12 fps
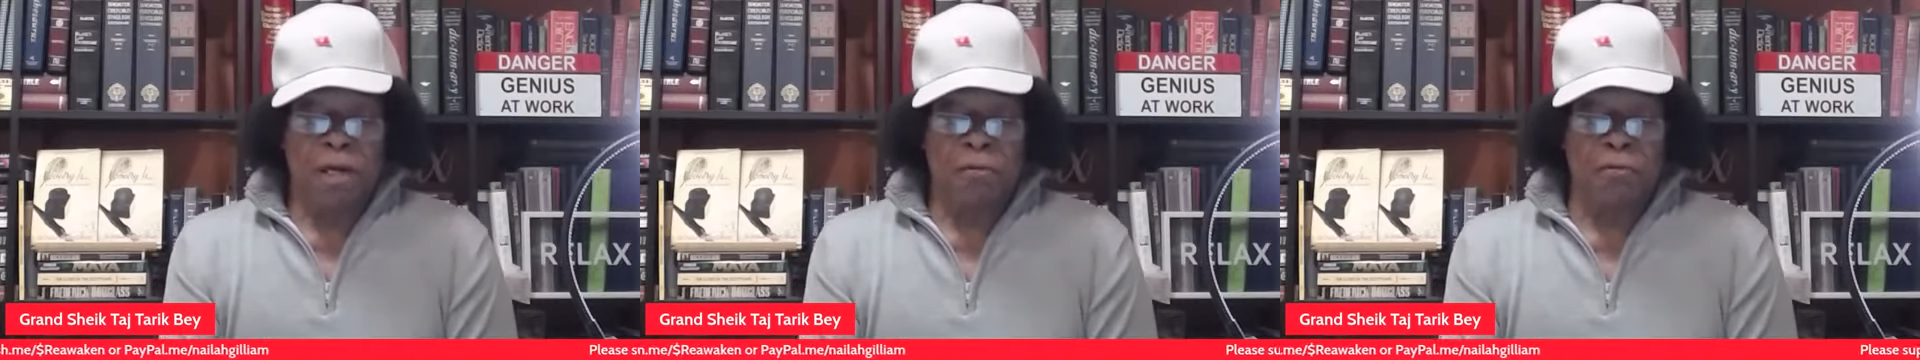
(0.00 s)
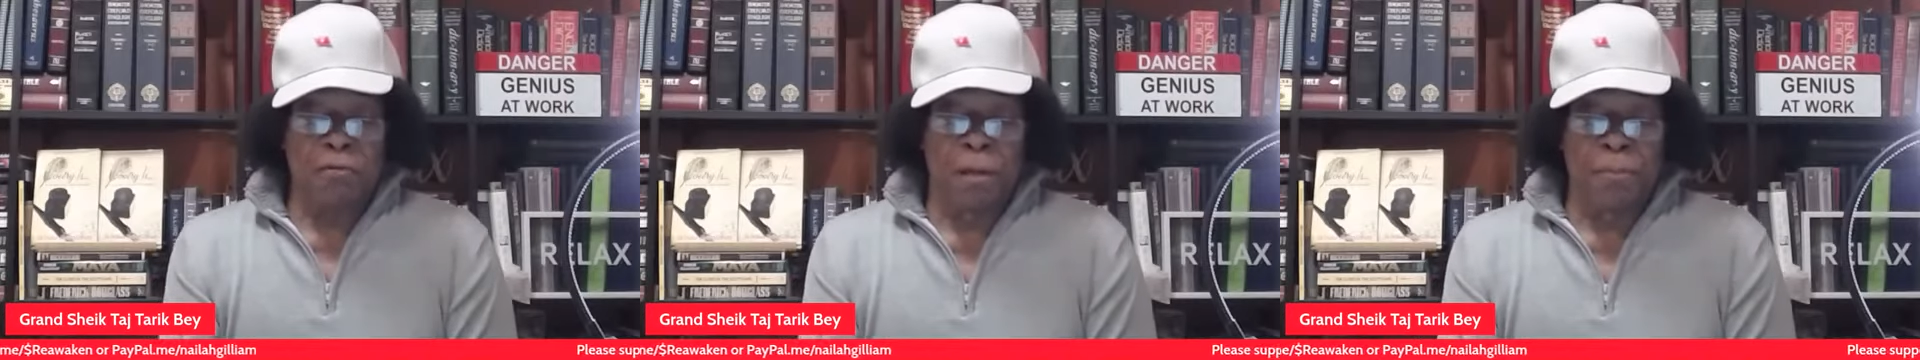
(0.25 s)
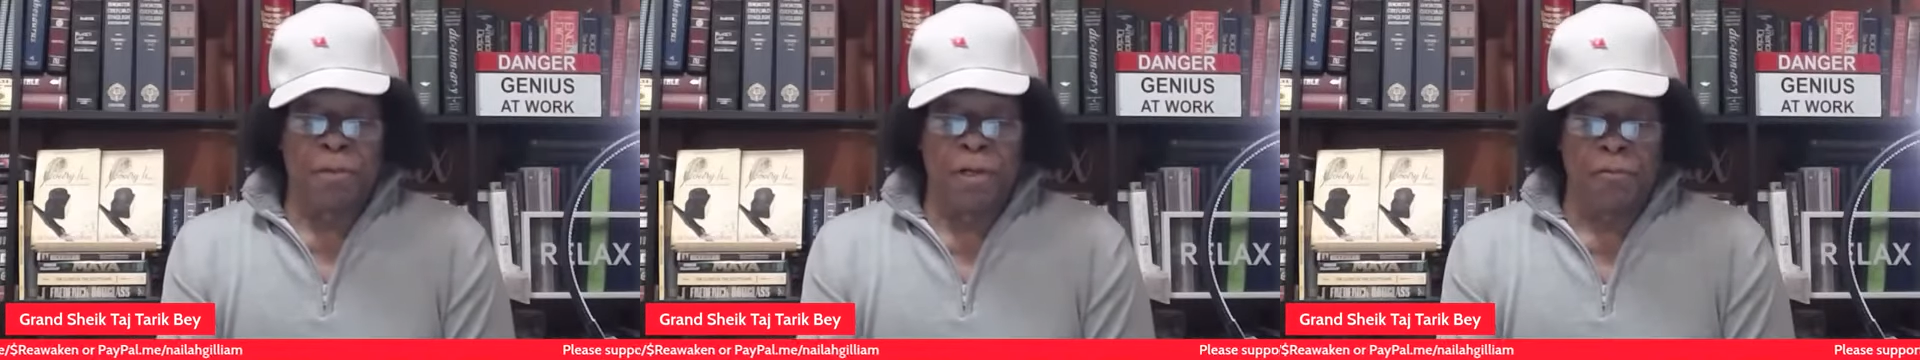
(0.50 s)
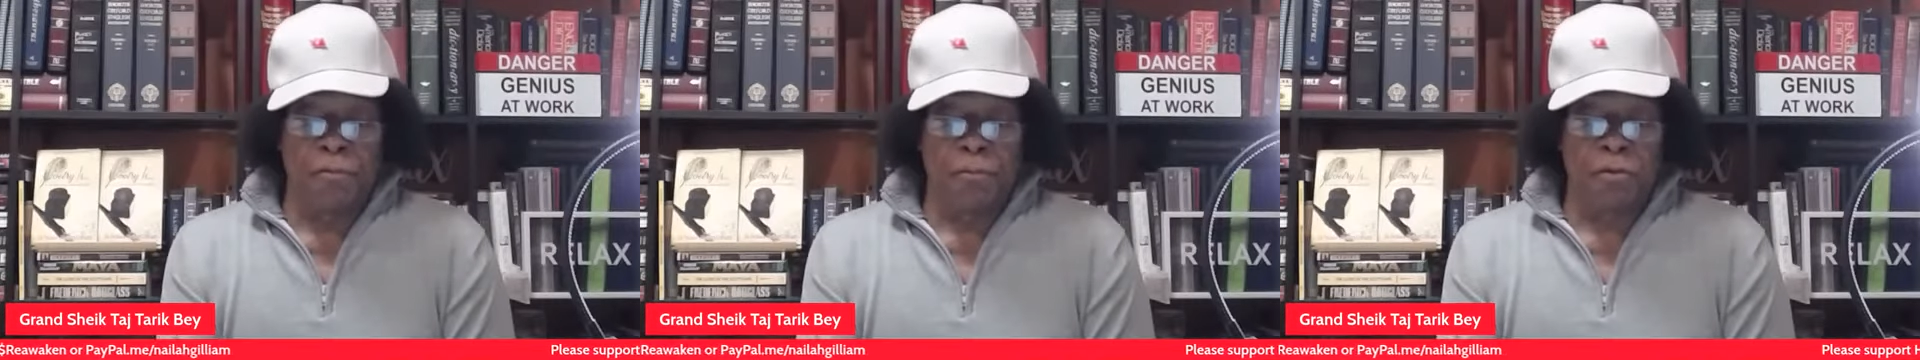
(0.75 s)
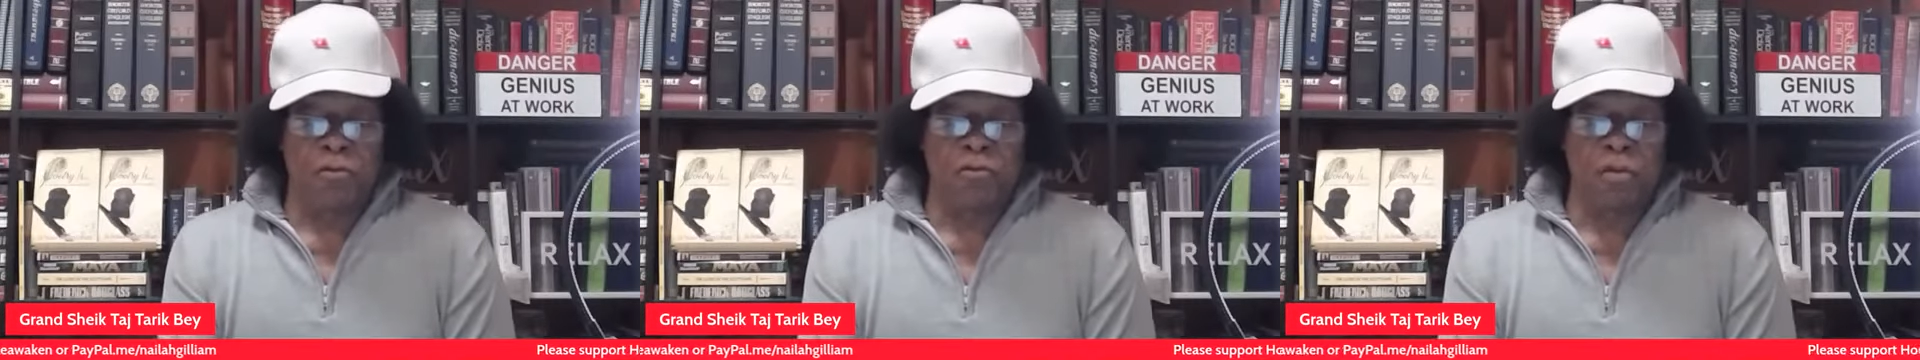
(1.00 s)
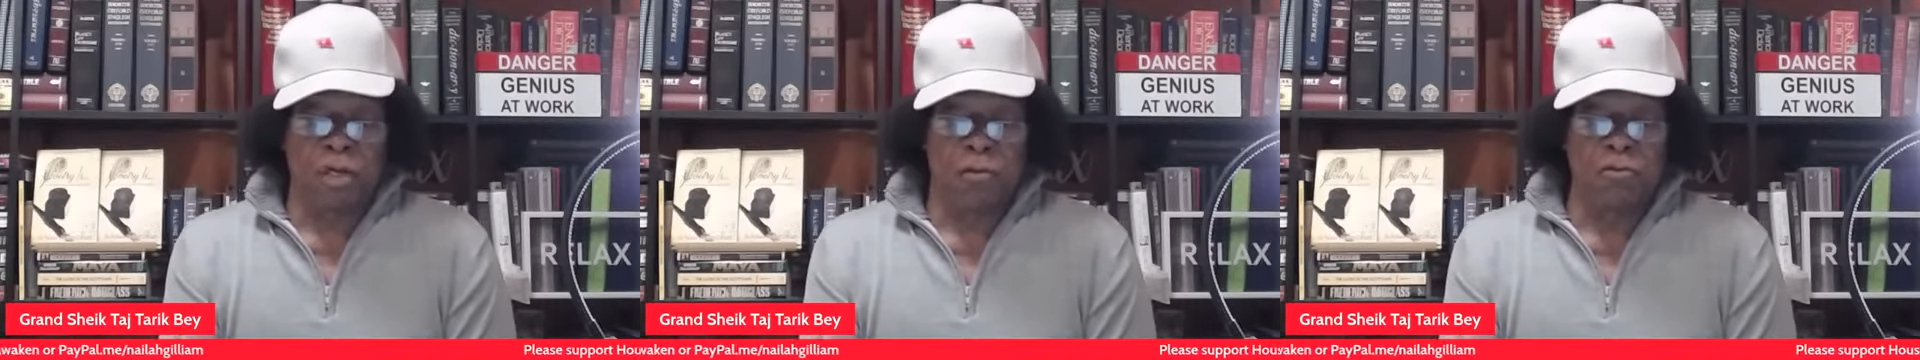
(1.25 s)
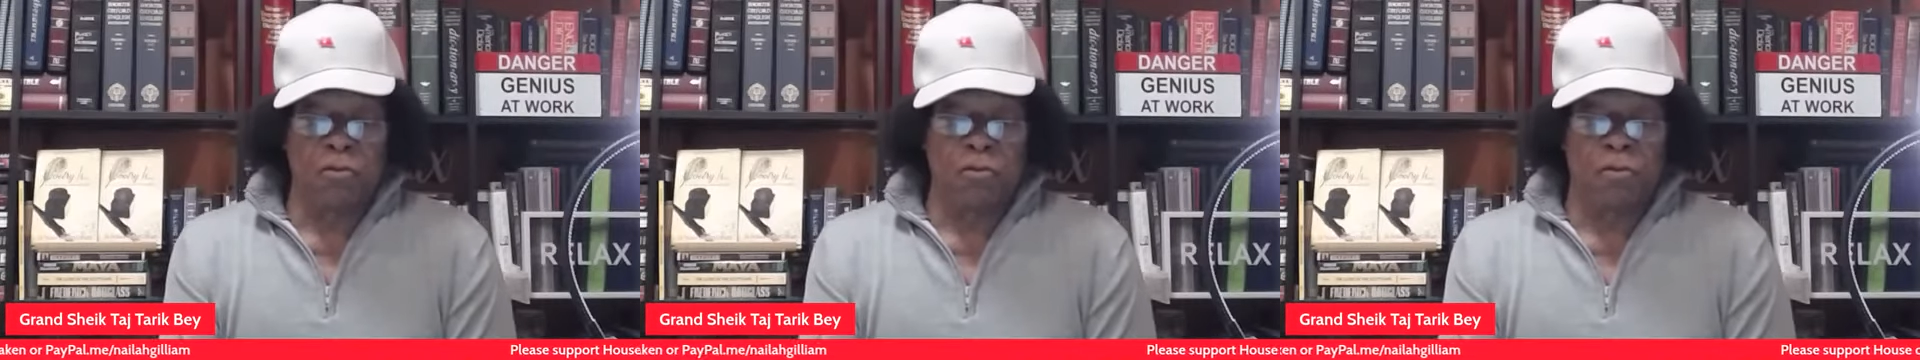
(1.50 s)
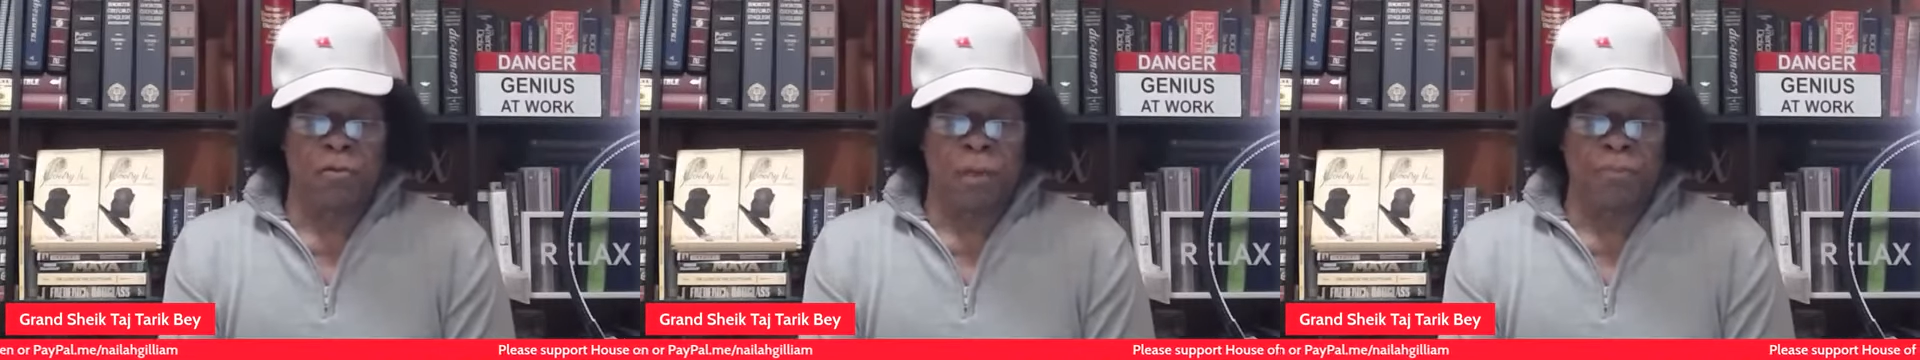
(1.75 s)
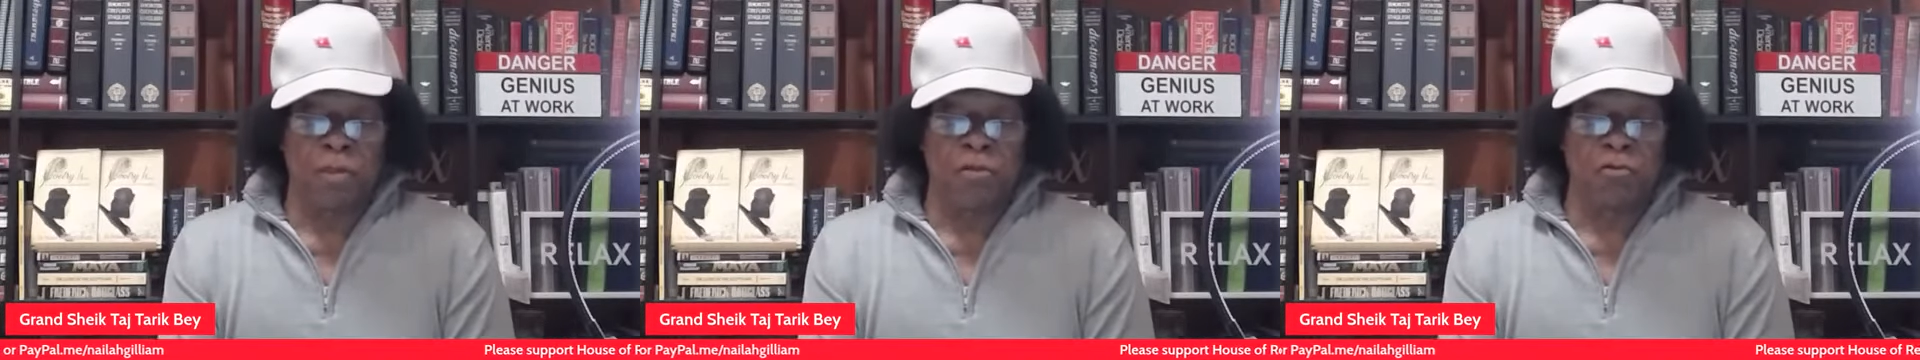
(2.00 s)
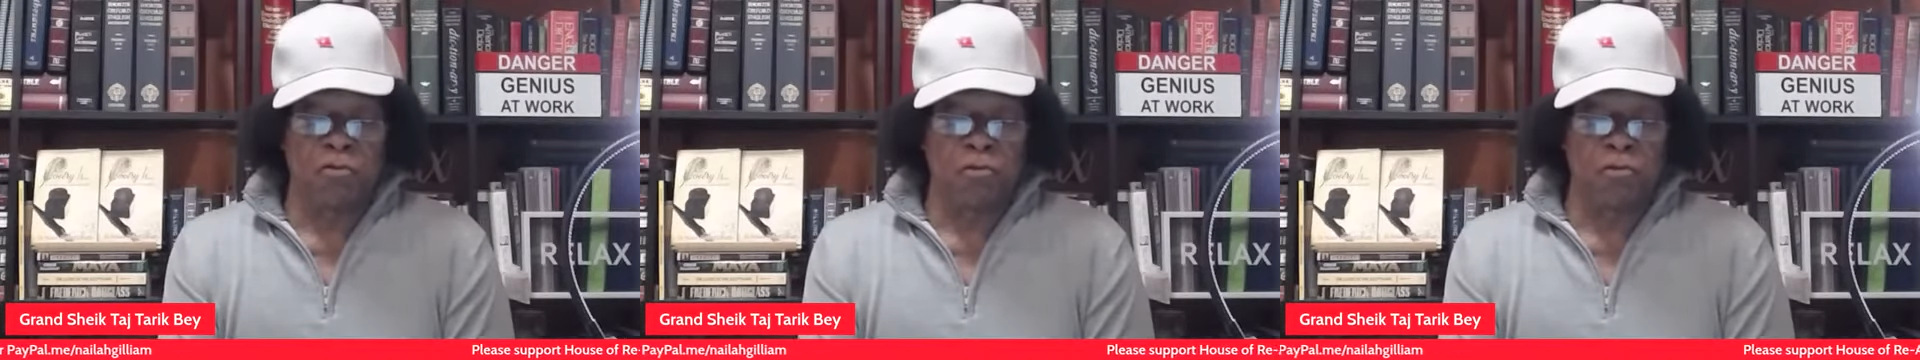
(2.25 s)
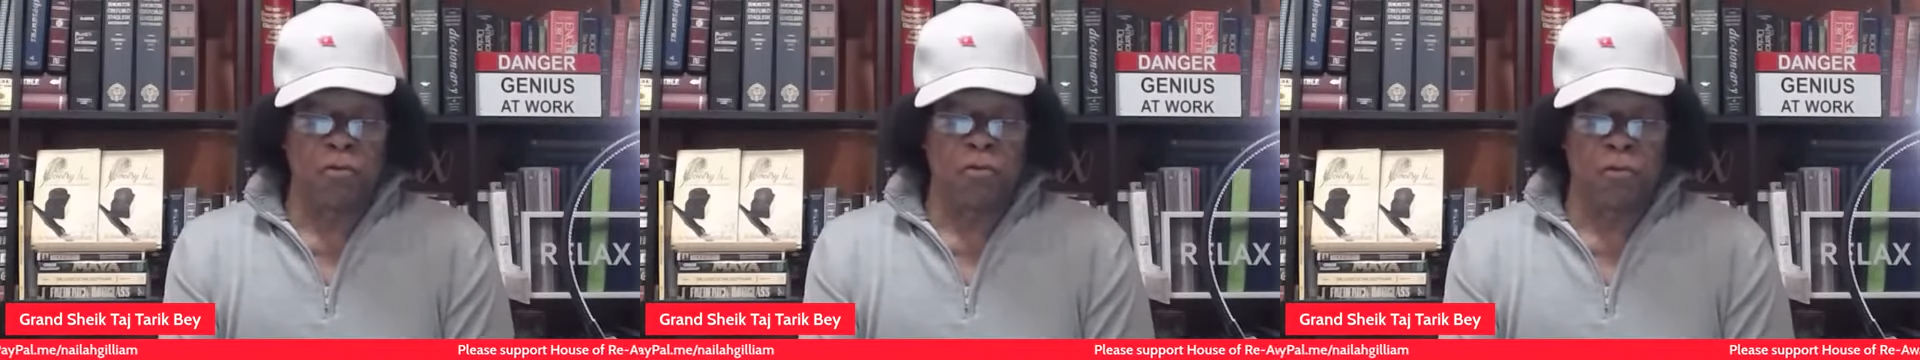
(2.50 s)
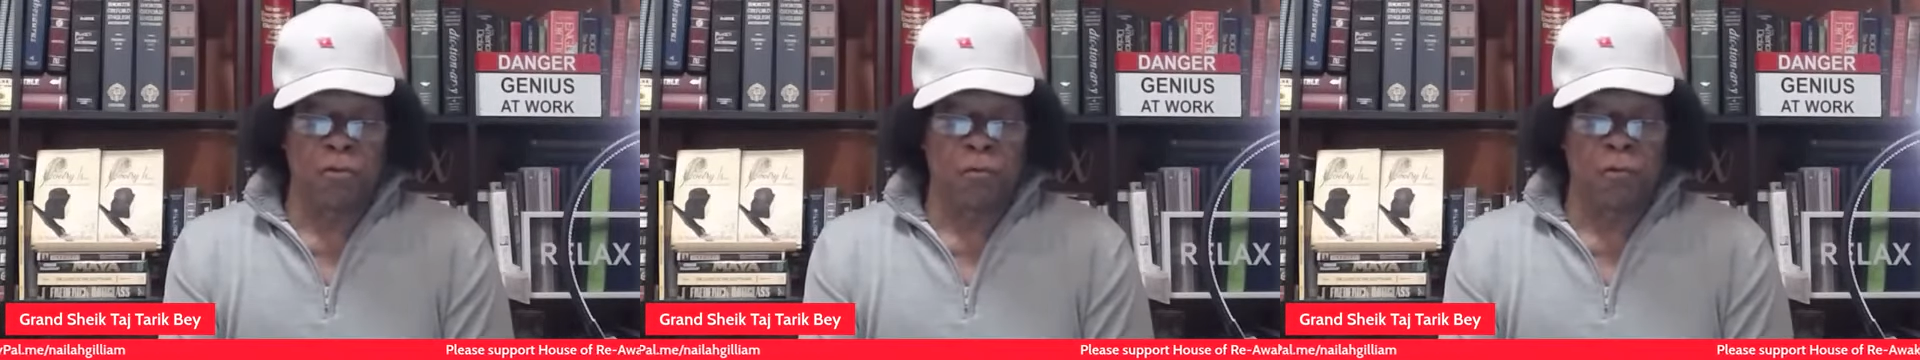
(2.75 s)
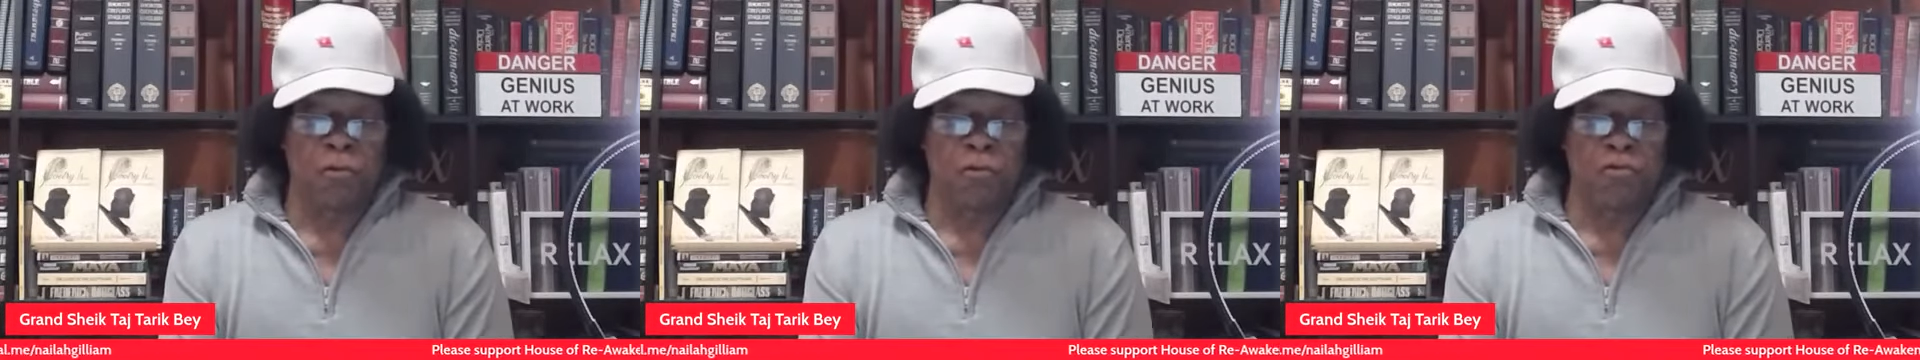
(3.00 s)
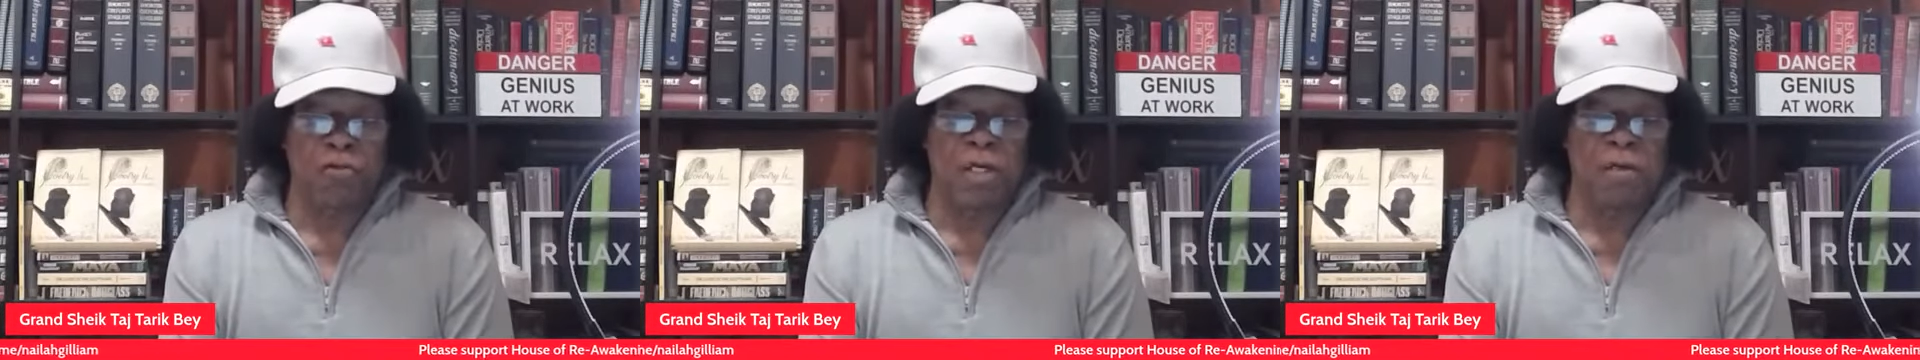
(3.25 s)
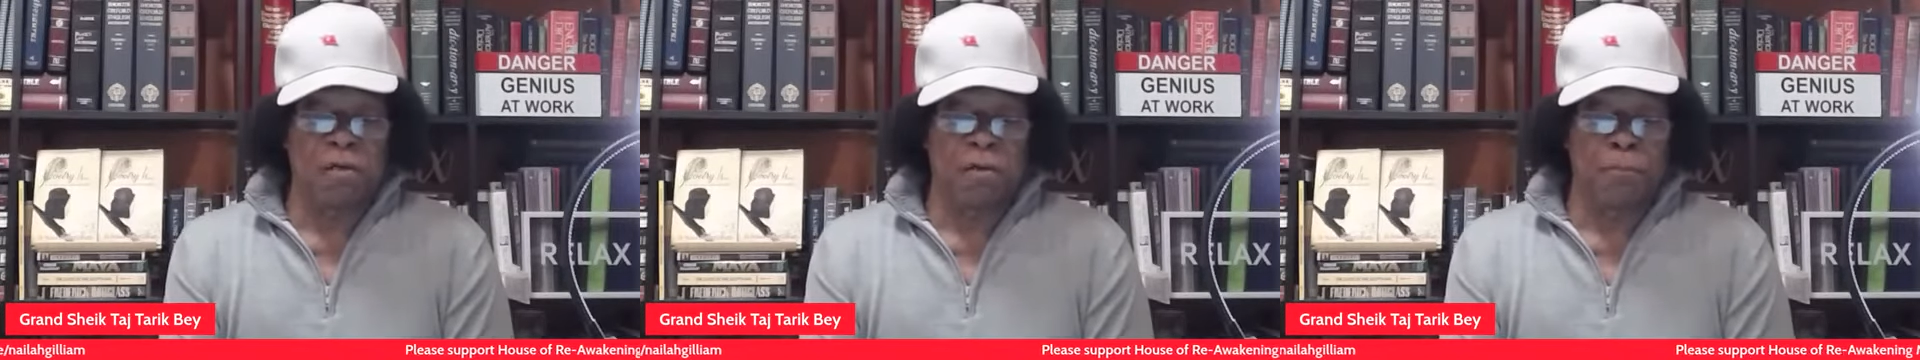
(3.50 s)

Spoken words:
that corrupt governments tend to corrupt institutions for the sake